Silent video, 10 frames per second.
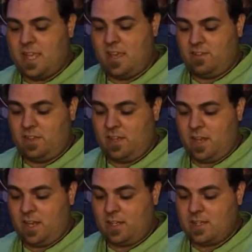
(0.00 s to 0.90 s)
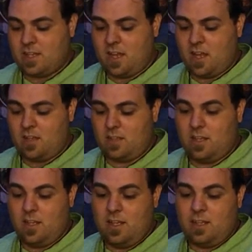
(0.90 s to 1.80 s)
it's heavy. And it's got,
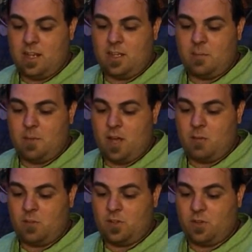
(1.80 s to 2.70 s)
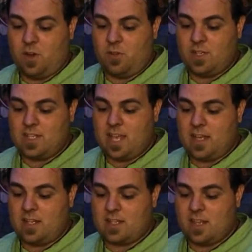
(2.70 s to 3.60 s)
down at the bottom where the crone is
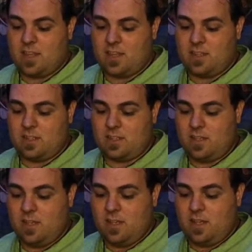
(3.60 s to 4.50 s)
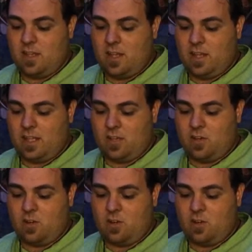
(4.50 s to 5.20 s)
at, it's got the like a